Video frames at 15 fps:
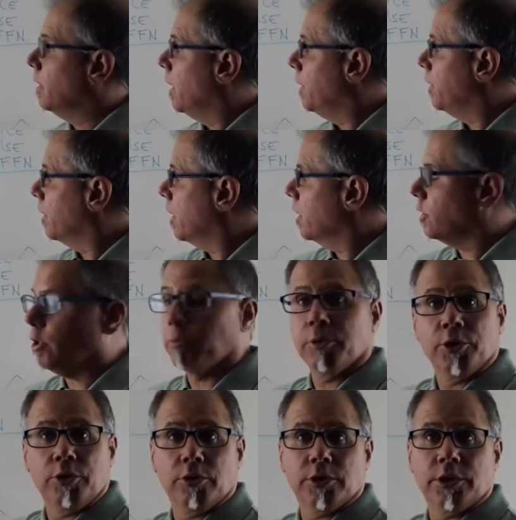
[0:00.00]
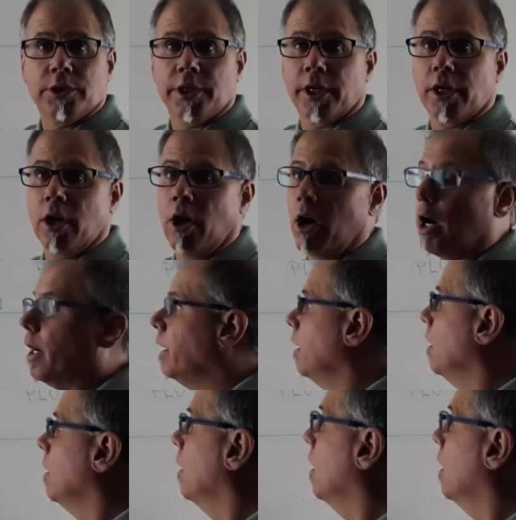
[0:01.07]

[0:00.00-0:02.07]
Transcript: and your customer uses their card,